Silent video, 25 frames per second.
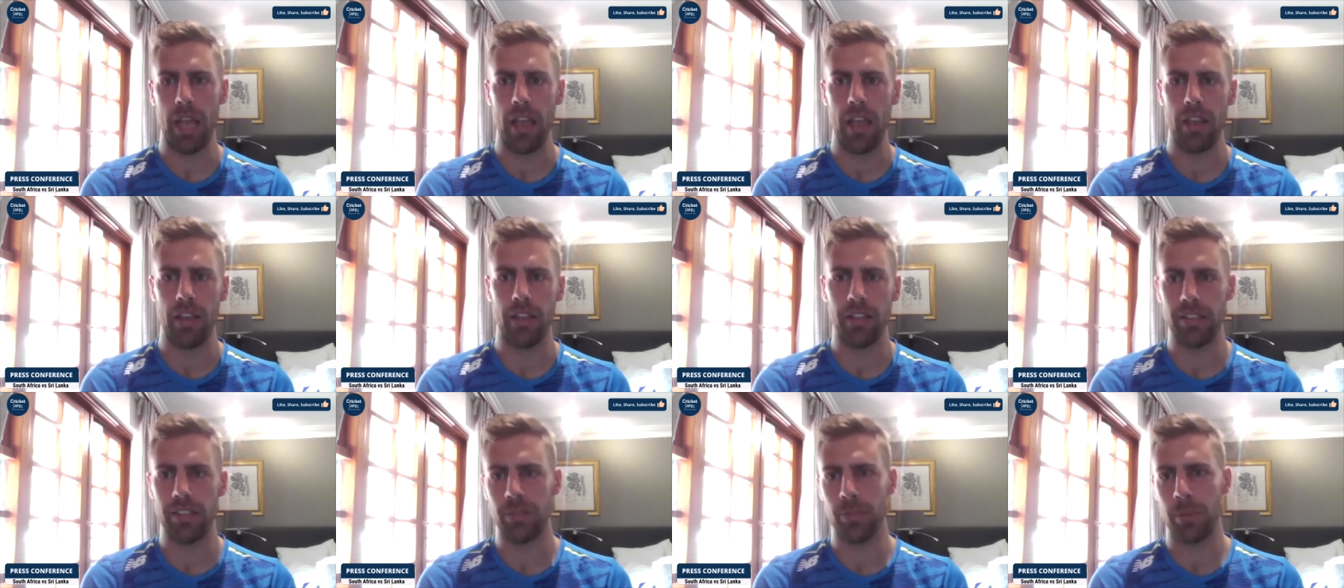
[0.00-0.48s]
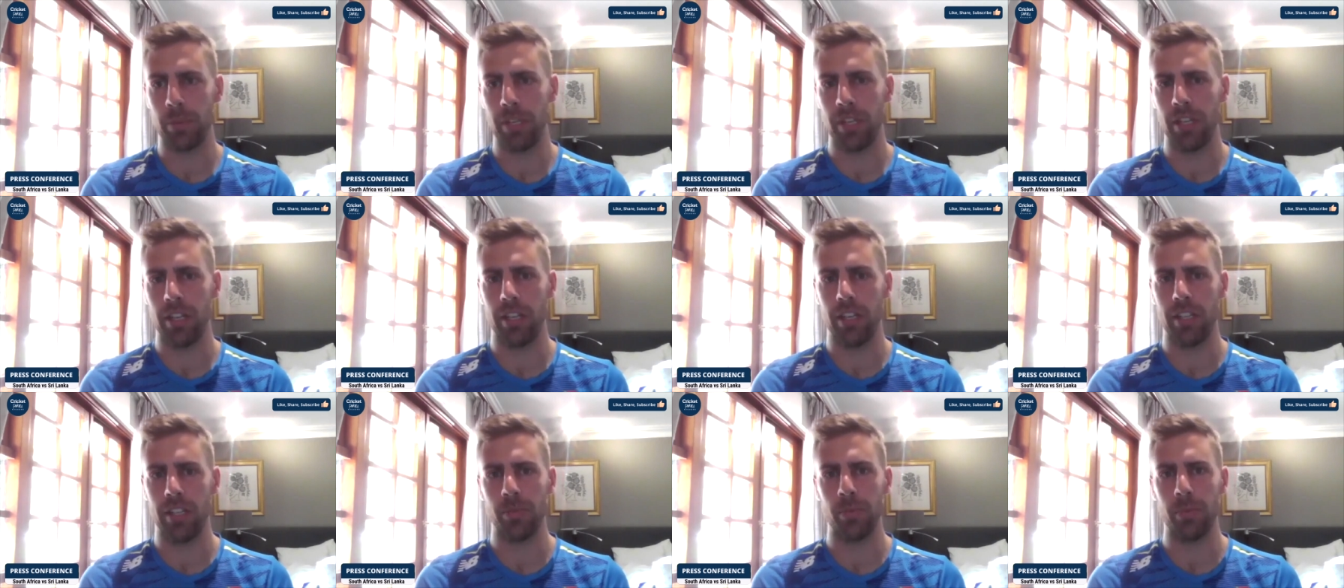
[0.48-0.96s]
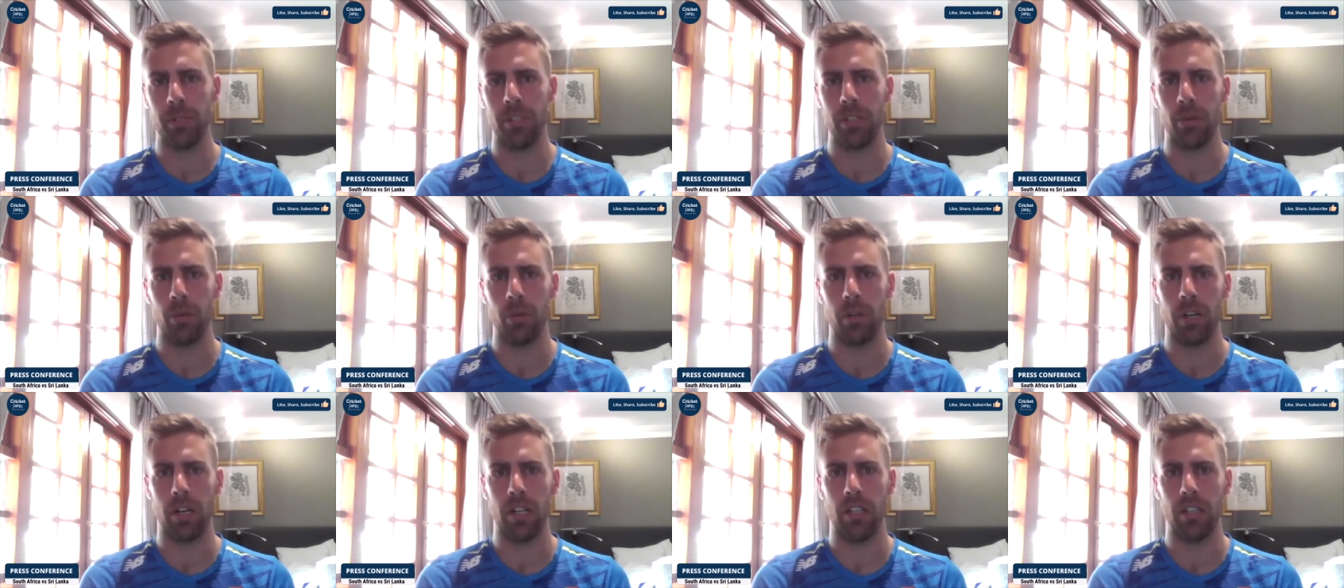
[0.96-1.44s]
It's been
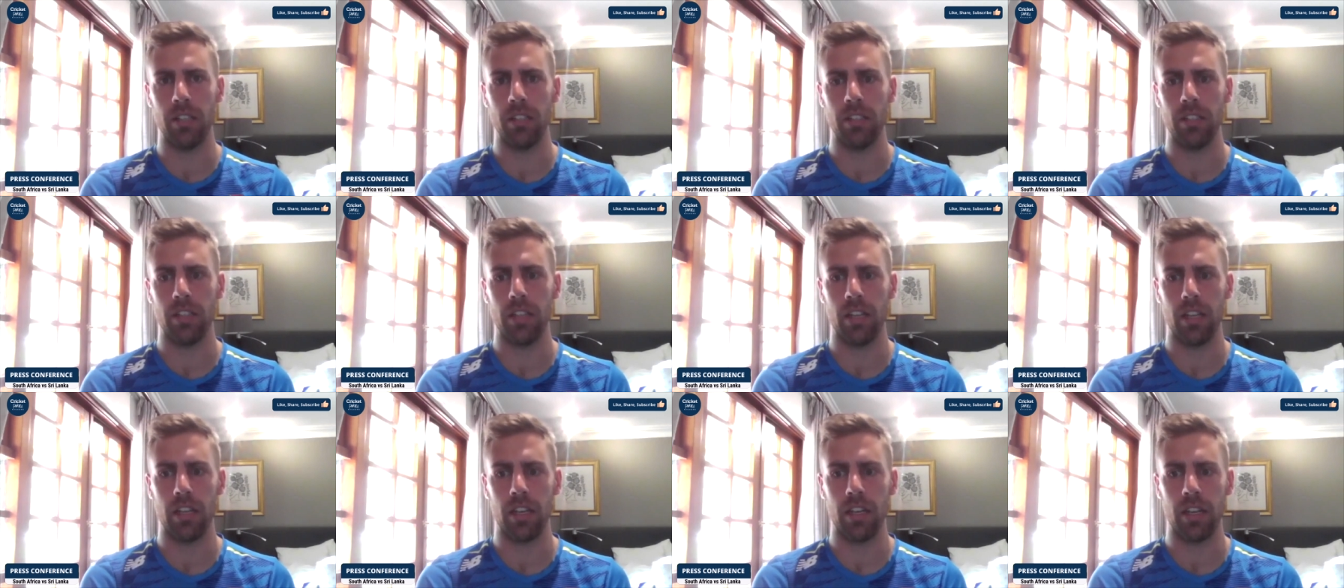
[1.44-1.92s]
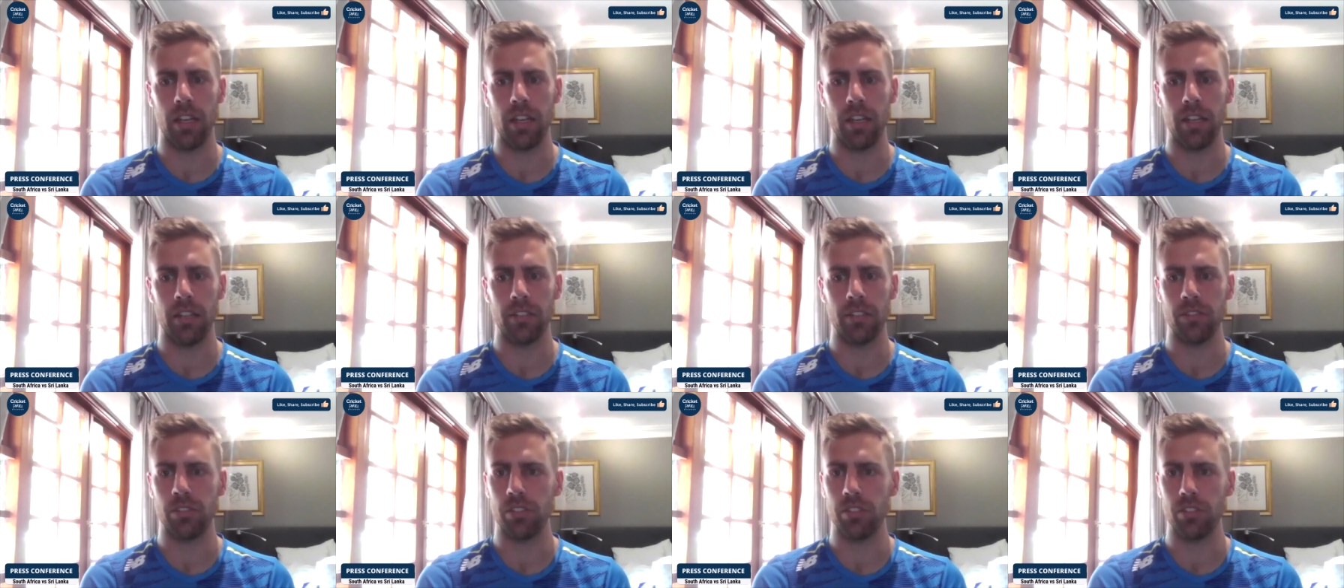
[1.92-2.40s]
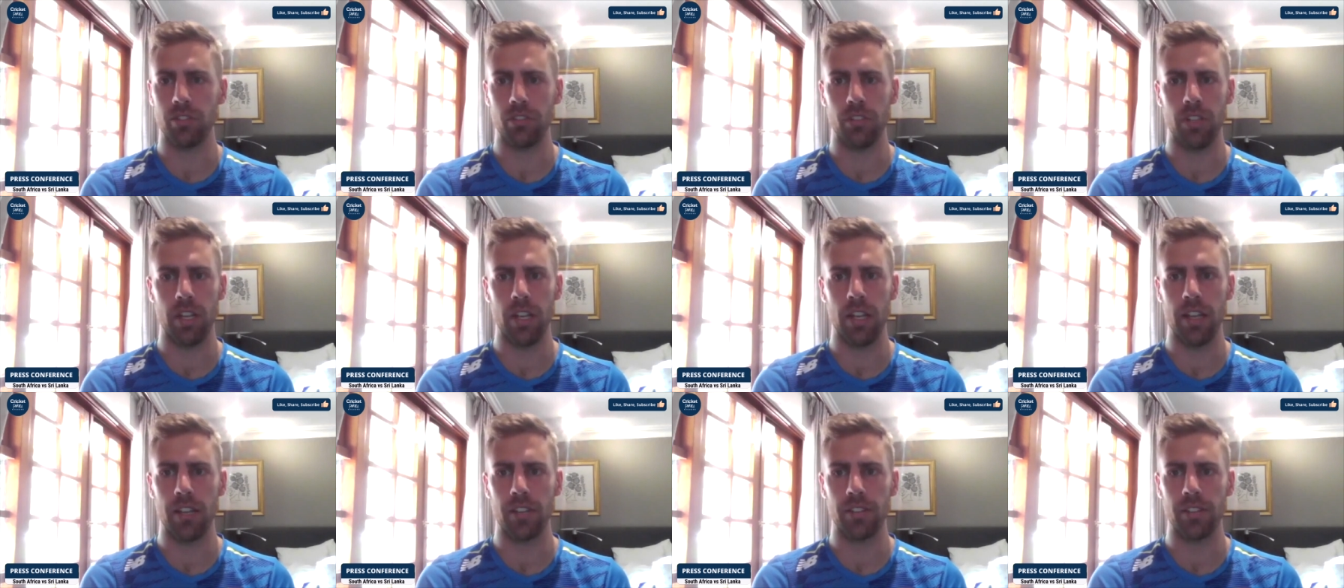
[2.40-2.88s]
a while, and just
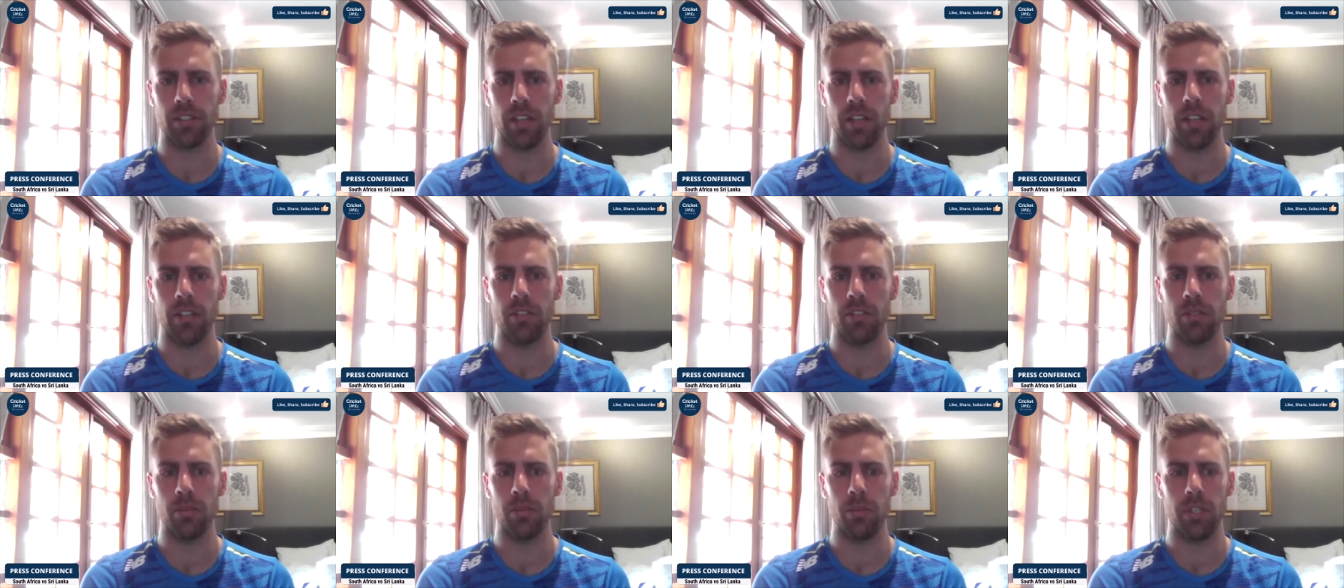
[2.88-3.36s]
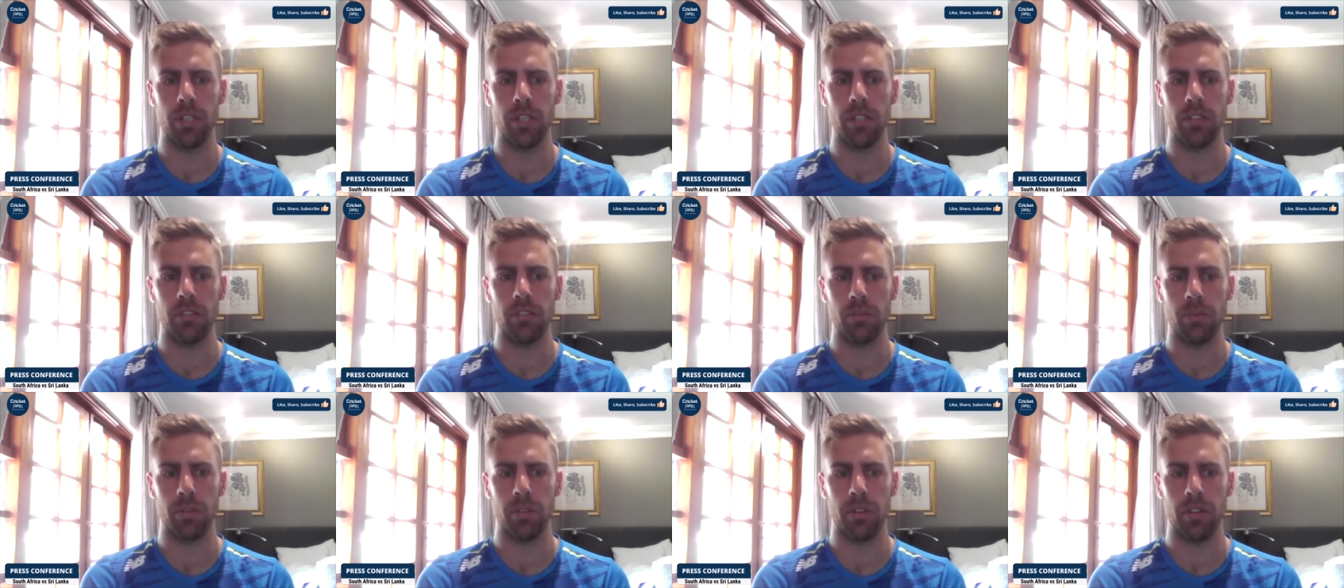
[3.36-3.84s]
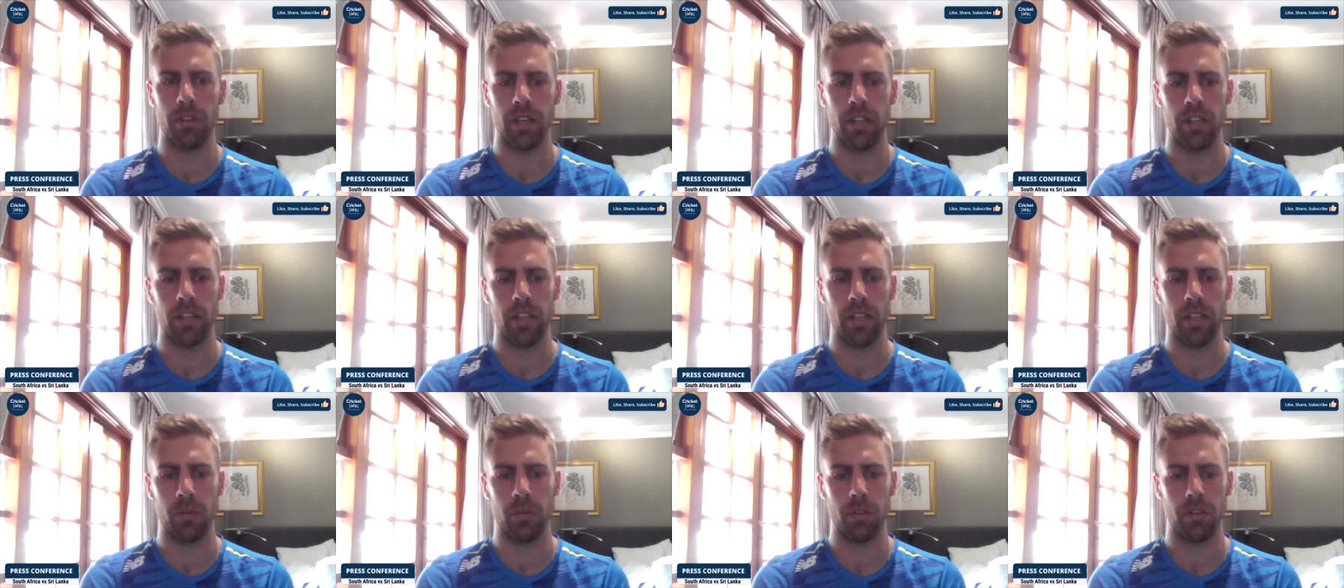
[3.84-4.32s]
really excited to be
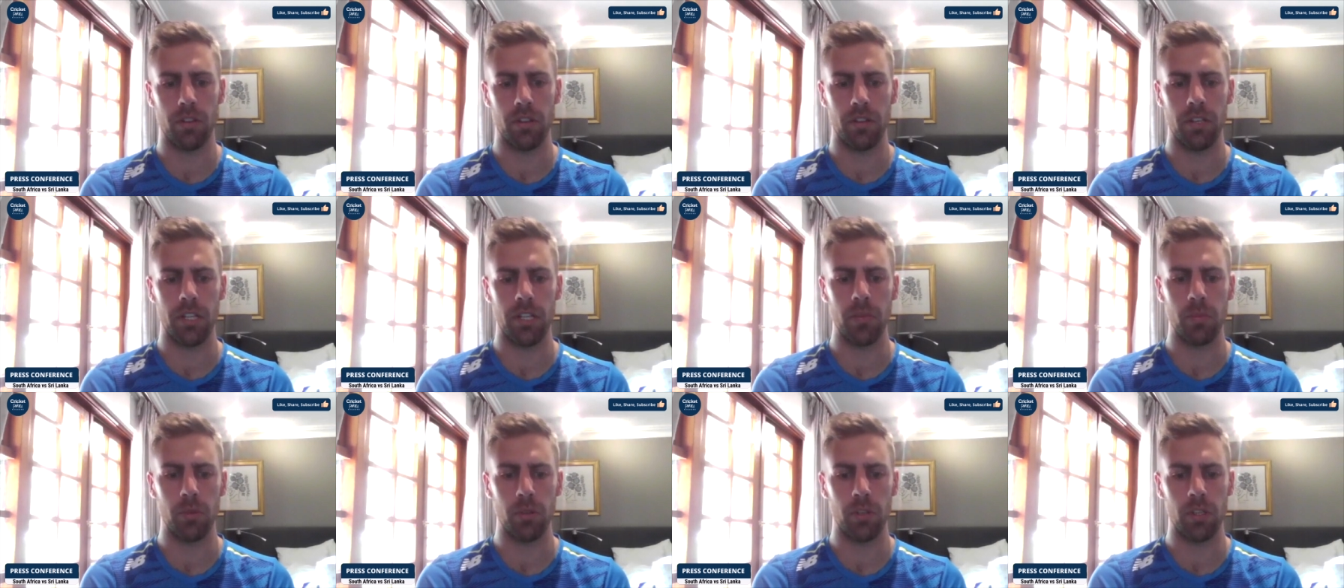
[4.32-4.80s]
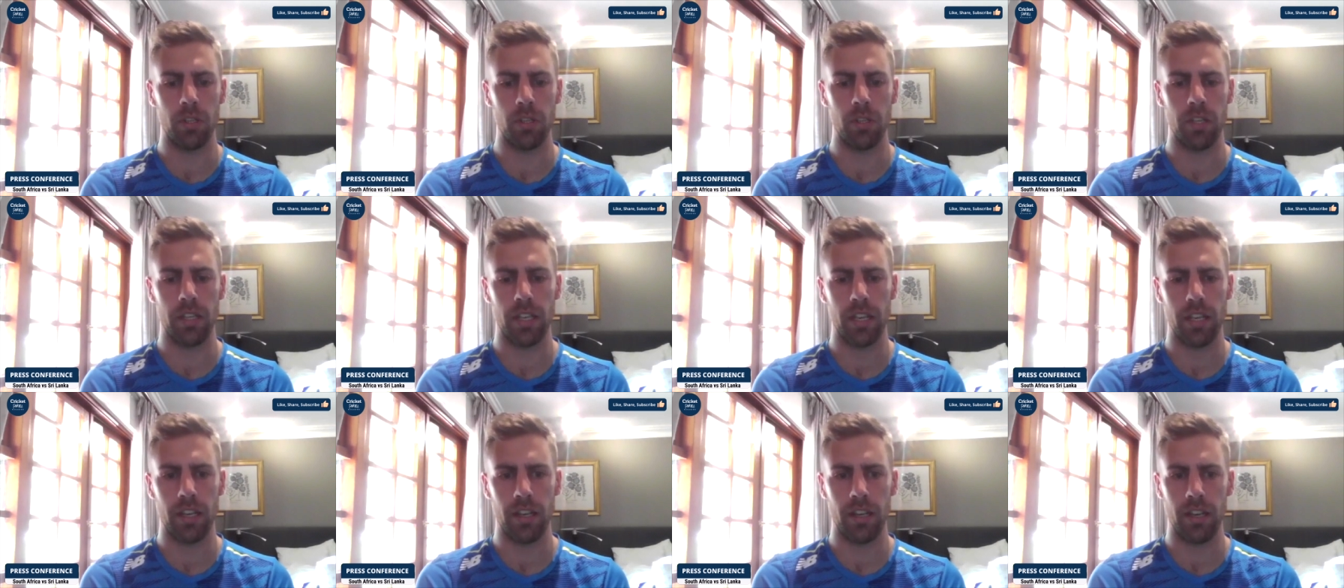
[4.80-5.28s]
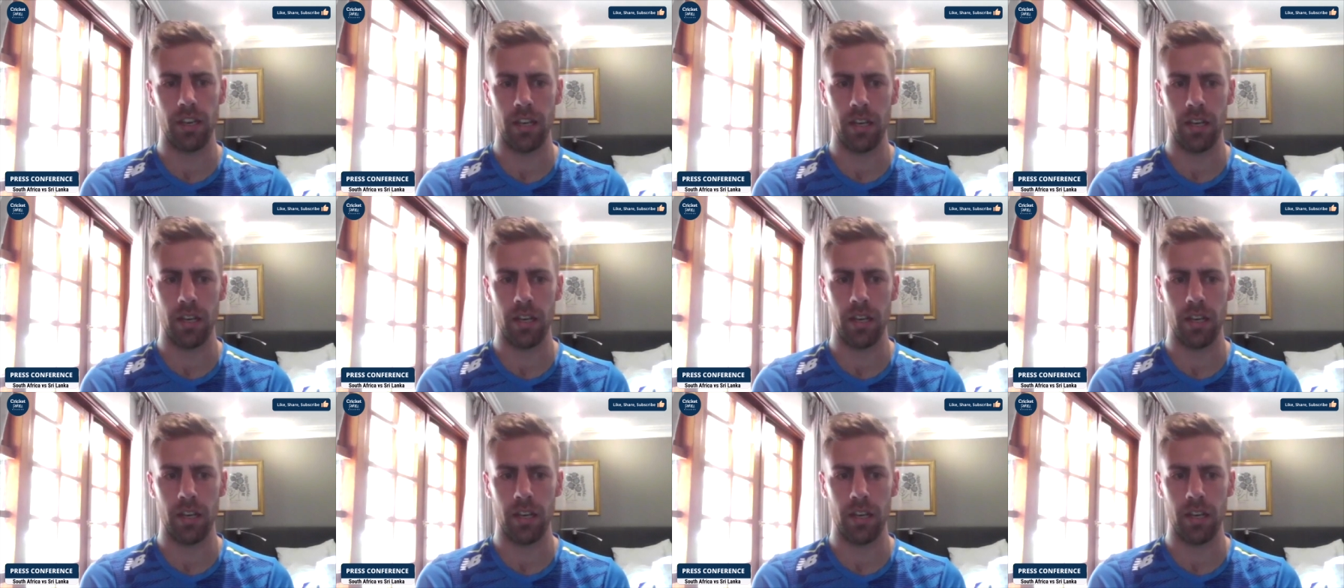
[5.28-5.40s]
running in with the red ball again.